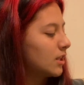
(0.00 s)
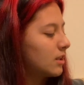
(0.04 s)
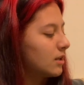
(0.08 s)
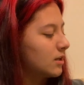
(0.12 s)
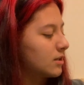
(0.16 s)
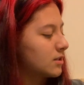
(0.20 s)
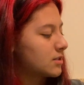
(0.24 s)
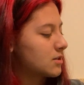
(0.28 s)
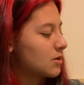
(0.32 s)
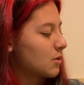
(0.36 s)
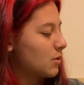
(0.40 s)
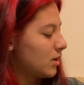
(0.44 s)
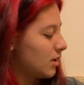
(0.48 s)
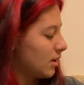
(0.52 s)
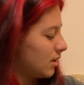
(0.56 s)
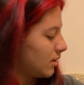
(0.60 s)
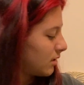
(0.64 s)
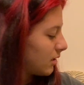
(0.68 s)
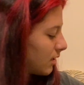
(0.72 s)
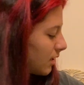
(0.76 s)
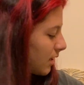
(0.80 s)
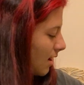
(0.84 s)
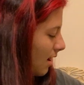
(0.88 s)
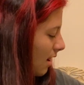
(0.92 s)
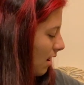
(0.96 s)
Let's go ahead
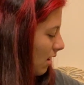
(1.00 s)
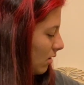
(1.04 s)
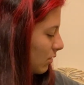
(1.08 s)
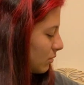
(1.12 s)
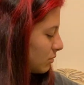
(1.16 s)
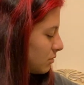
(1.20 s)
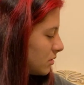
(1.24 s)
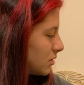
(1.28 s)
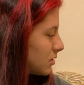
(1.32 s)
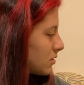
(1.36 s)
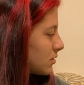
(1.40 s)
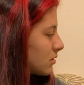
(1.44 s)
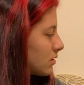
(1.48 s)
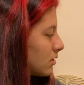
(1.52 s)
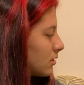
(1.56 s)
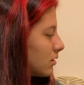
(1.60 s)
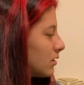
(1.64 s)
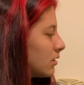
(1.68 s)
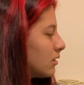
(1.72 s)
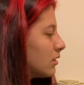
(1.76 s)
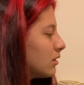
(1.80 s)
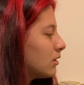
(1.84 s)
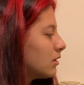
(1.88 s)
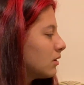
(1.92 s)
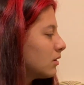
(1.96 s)
and count.
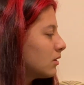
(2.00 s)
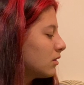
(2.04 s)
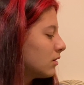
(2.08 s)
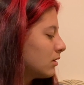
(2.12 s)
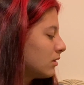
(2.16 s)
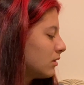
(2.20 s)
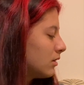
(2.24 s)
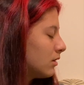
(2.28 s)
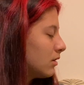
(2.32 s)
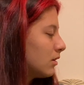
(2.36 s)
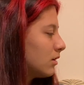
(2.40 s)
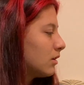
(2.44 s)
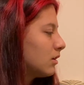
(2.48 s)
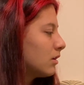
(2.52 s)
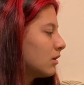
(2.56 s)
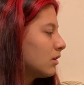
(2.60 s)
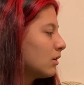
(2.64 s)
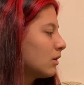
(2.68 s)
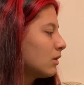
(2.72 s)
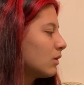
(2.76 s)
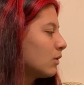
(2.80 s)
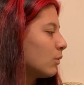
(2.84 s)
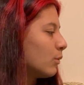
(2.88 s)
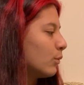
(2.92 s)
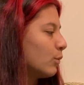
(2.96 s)

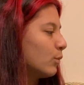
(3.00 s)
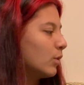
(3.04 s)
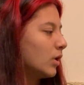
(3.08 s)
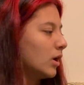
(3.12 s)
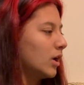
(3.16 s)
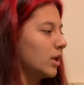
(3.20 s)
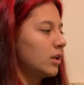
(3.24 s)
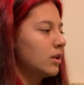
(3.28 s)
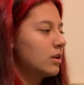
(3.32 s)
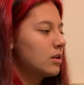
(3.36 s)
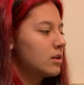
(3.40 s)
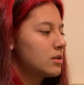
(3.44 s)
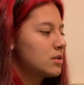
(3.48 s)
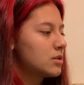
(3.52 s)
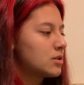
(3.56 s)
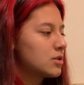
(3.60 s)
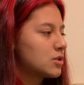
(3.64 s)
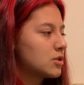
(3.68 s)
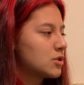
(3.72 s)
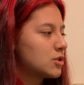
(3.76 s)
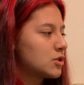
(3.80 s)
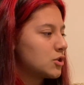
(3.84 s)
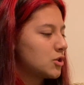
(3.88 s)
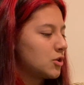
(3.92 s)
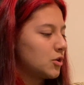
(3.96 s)
1,
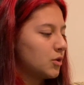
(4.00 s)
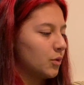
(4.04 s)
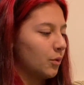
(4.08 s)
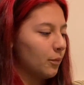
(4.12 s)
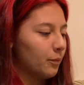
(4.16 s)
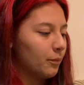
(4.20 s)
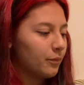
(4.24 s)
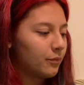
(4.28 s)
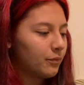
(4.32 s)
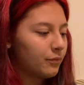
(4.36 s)
2.